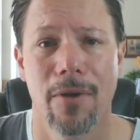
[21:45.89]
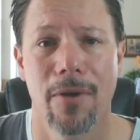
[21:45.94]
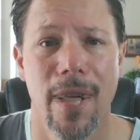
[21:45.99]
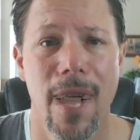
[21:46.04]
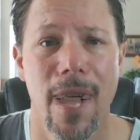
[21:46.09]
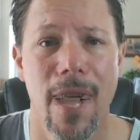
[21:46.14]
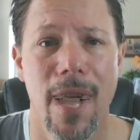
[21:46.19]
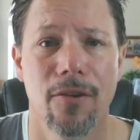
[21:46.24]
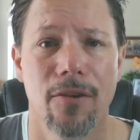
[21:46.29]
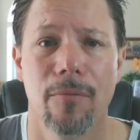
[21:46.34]
a
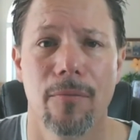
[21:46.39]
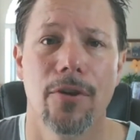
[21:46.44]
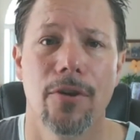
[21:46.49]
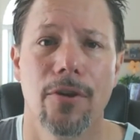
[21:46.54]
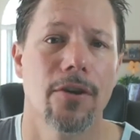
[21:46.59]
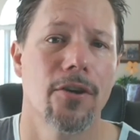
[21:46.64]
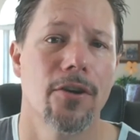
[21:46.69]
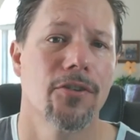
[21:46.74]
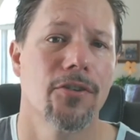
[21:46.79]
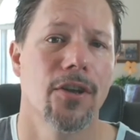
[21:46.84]
ladder and
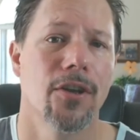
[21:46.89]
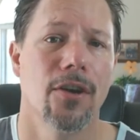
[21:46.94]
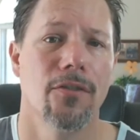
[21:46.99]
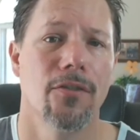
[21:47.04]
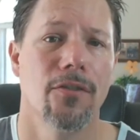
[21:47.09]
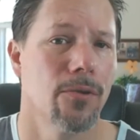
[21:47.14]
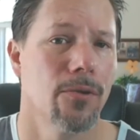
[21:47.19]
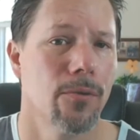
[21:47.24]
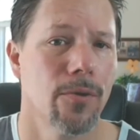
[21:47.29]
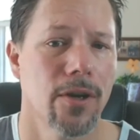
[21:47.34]
putting
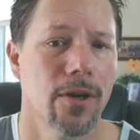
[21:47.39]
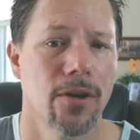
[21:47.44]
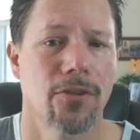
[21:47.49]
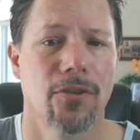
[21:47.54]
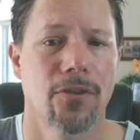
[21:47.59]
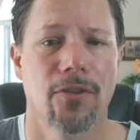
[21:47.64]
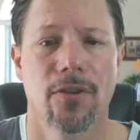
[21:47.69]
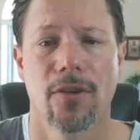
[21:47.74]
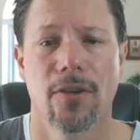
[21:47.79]
ourselves at risk?